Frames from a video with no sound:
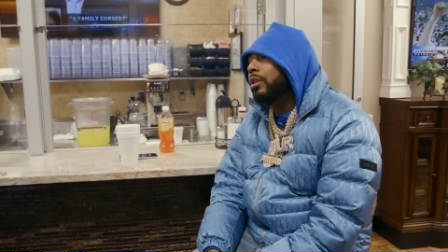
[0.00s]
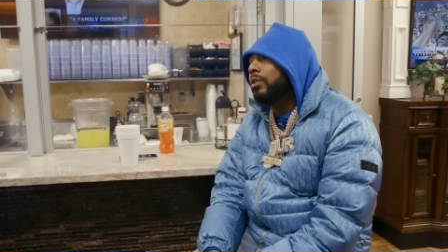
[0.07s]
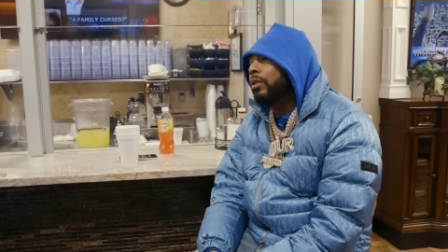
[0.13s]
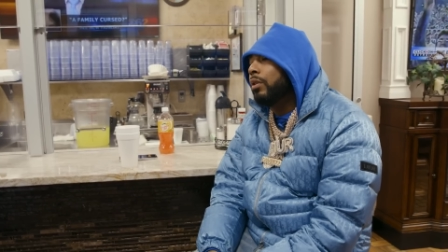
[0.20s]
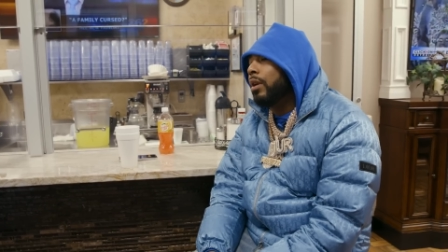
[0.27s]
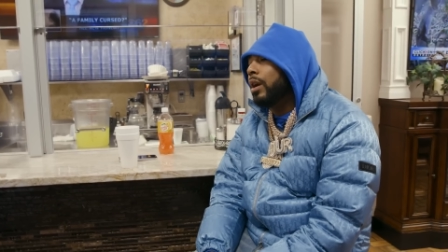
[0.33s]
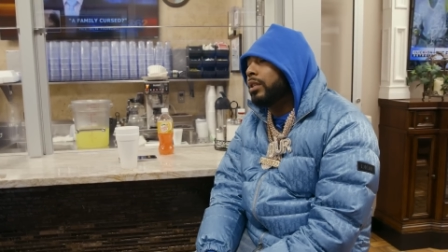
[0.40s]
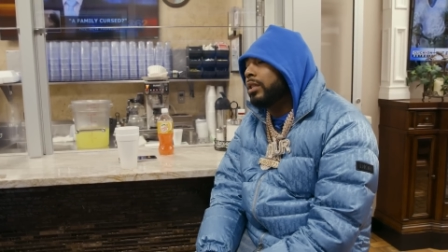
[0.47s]
You
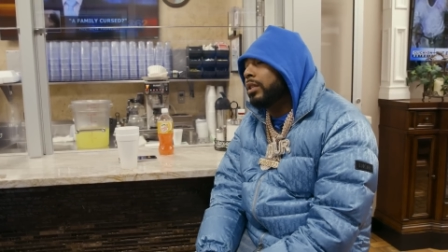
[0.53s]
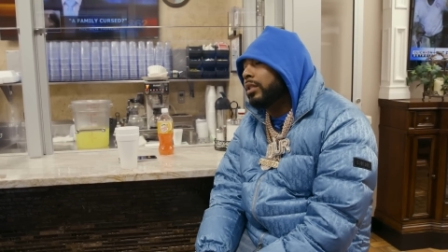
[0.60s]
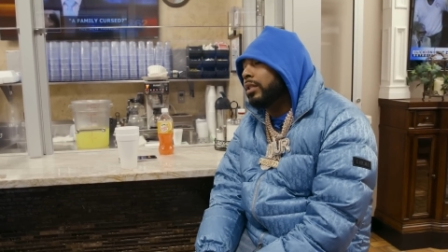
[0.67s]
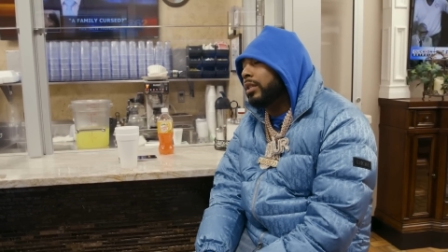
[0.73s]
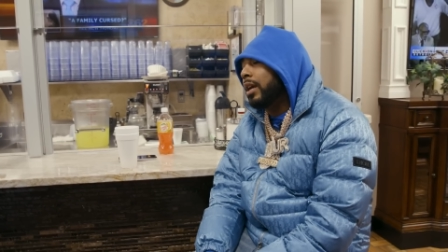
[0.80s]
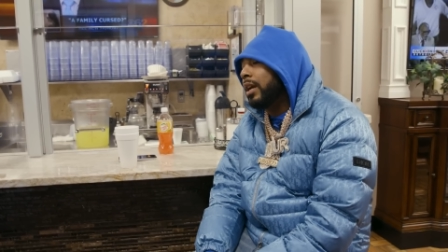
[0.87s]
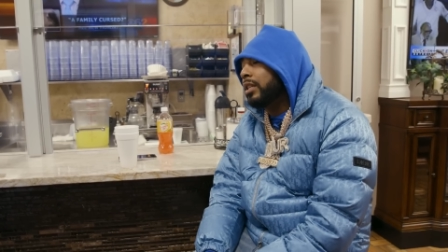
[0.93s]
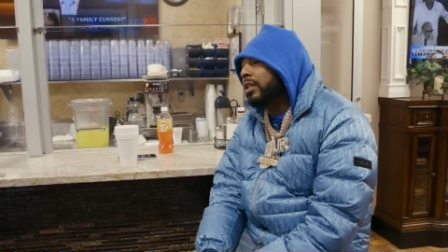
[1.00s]
know, I
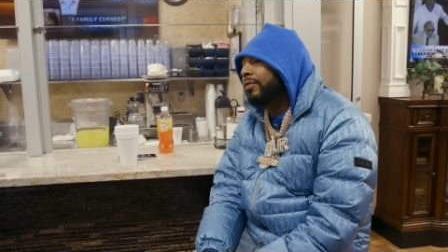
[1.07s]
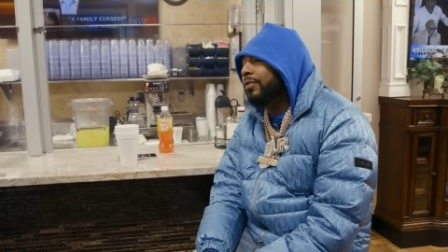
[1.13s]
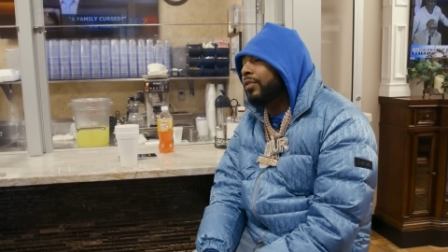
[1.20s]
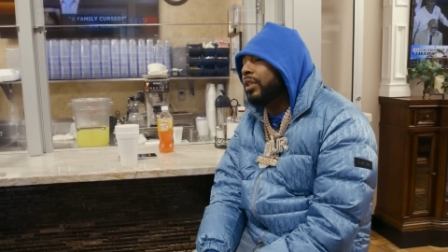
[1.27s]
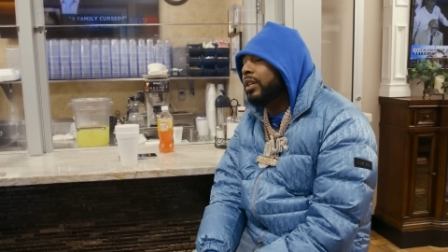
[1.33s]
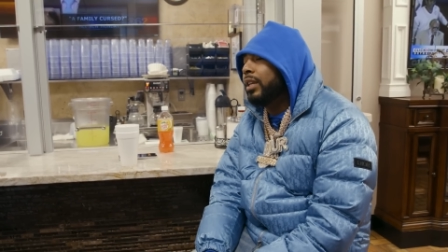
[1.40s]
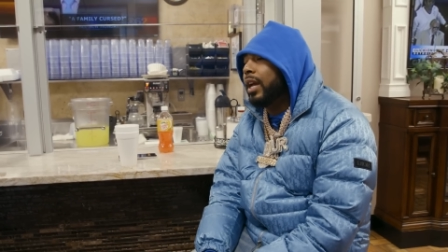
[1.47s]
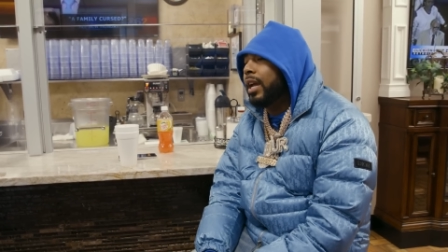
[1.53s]
just I just
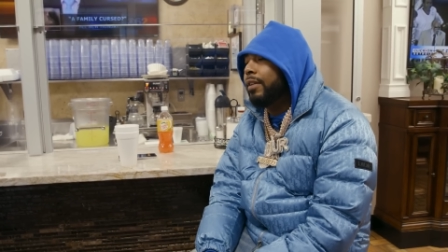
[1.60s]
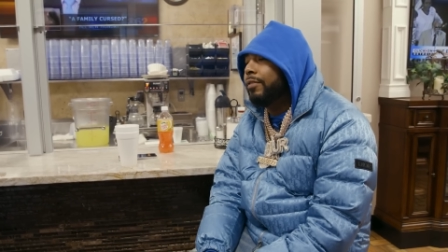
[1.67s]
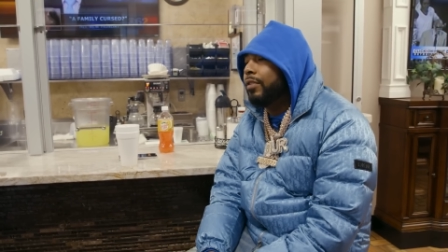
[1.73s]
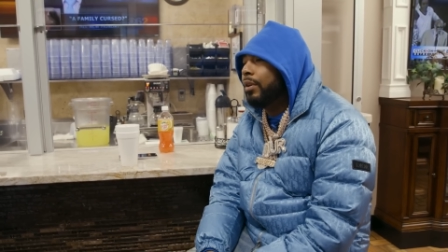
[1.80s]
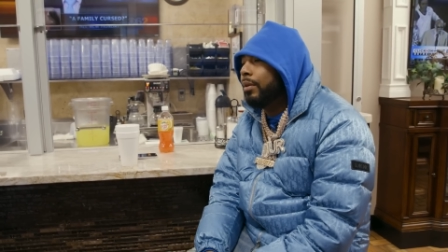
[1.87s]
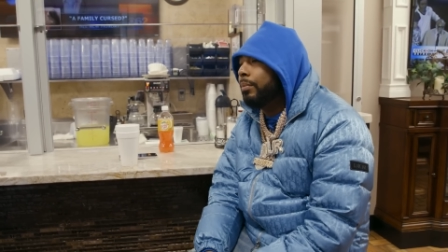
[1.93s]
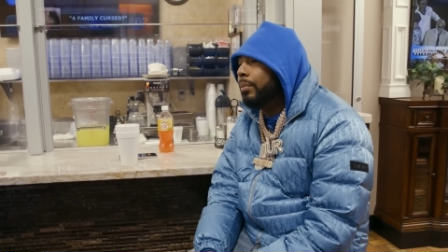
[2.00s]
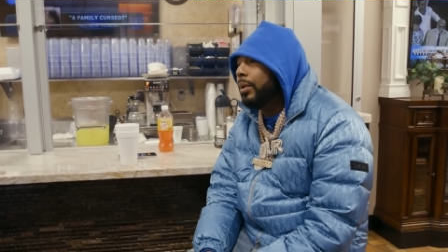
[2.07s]
fully gave
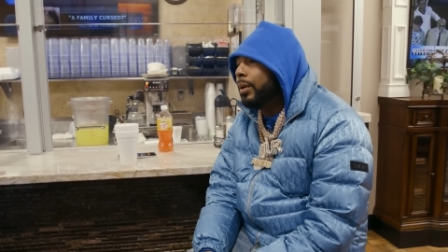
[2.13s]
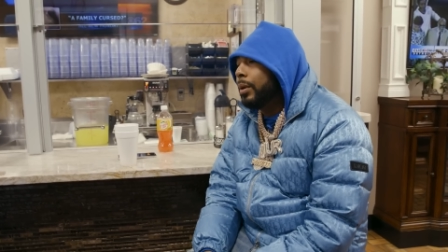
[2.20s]
up.